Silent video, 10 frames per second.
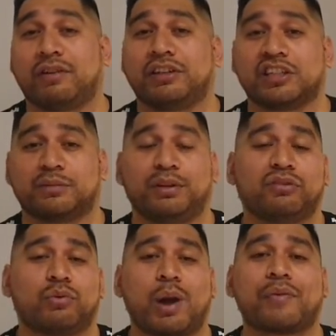very
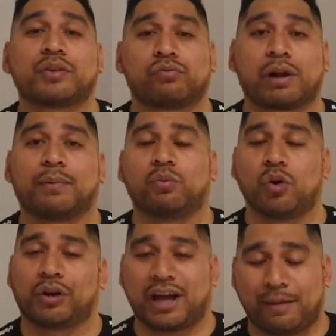disciplined throughout this Rugby
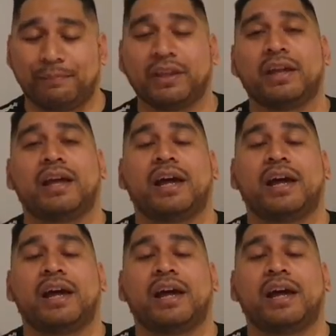World Cup.